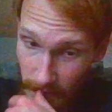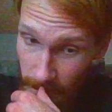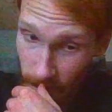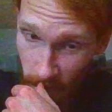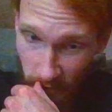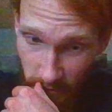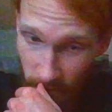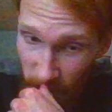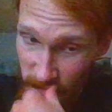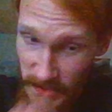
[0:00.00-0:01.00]
with 1
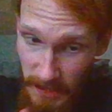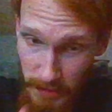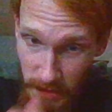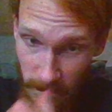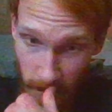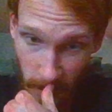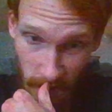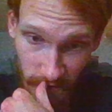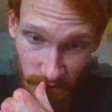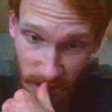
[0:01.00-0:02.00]
reception for
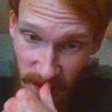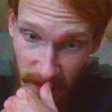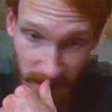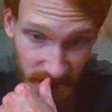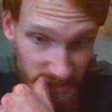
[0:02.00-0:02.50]
3 yards.